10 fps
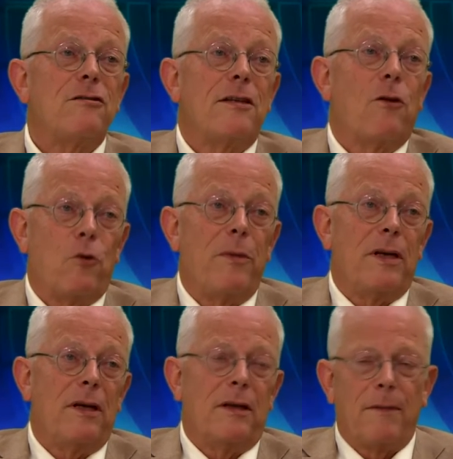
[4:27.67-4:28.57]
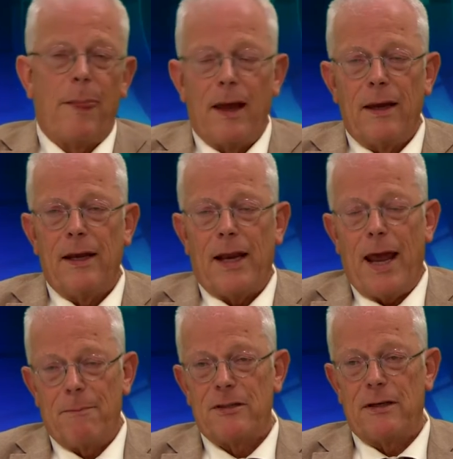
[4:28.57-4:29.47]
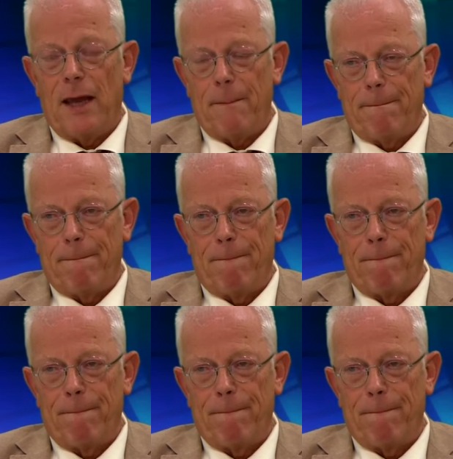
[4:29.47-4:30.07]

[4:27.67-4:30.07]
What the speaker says: Still Committee in Amsterdam,